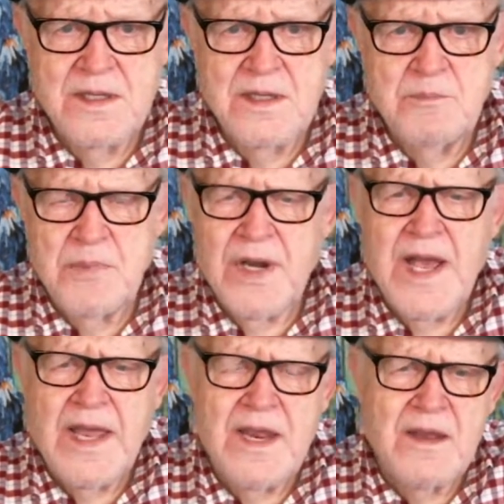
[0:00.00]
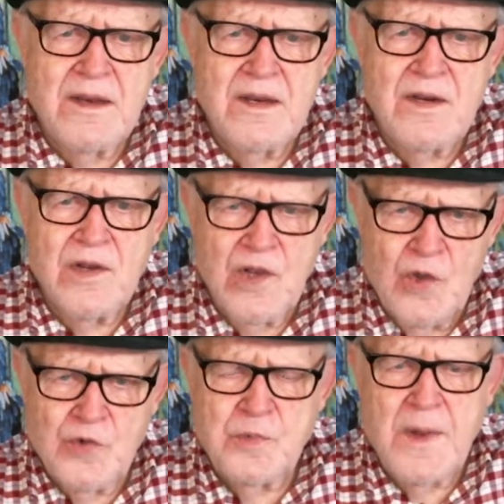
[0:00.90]
But I
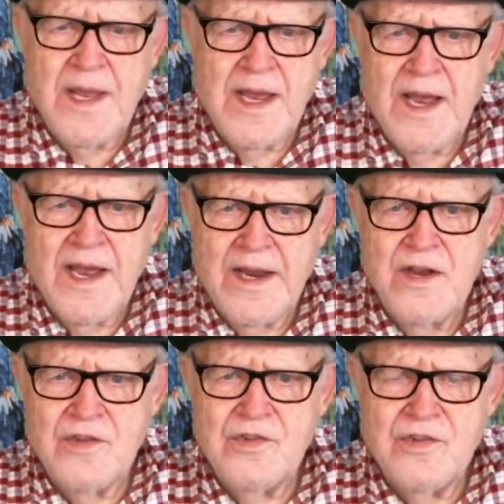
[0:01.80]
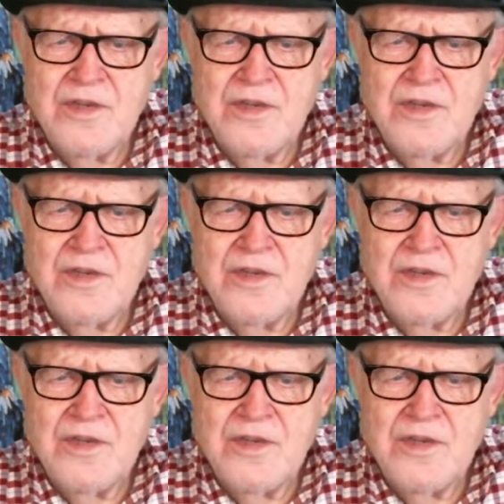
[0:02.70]
closed my eyes,